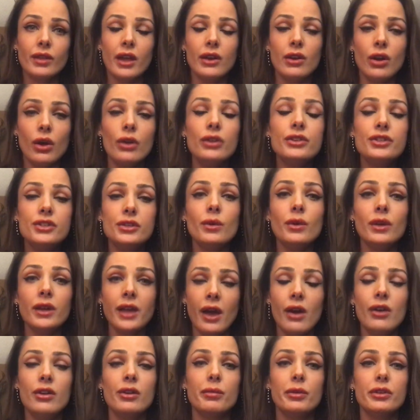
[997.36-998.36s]
and holds you
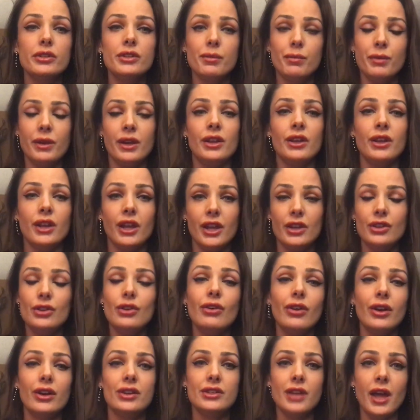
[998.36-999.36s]
accountable to being in
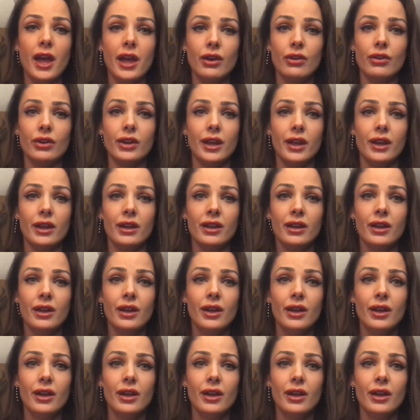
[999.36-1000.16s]
your integrity,